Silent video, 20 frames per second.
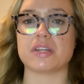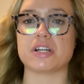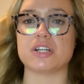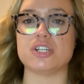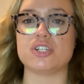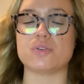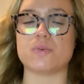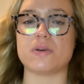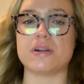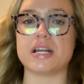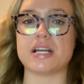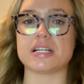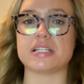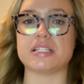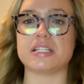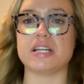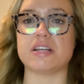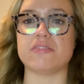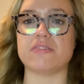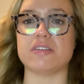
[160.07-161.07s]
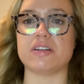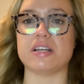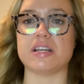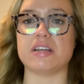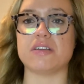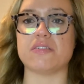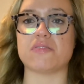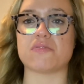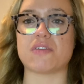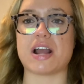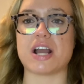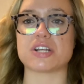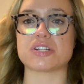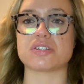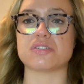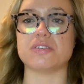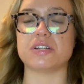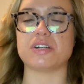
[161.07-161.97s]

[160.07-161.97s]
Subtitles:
Joint activity. Rational